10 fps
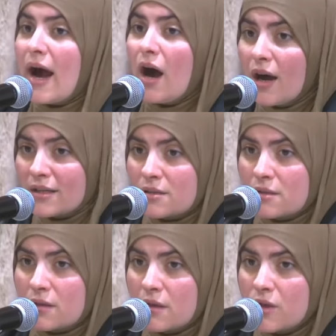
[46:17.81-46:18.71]
us,
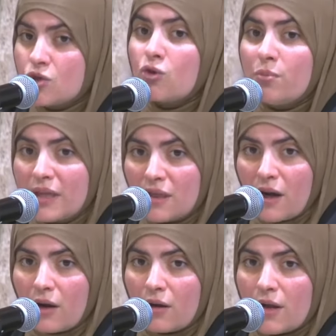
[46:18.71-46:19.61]
to be
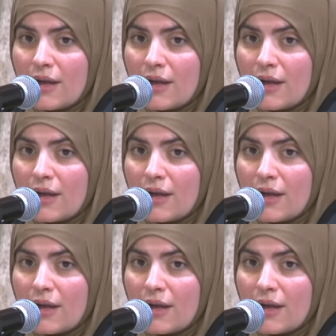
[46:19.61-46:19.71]
there.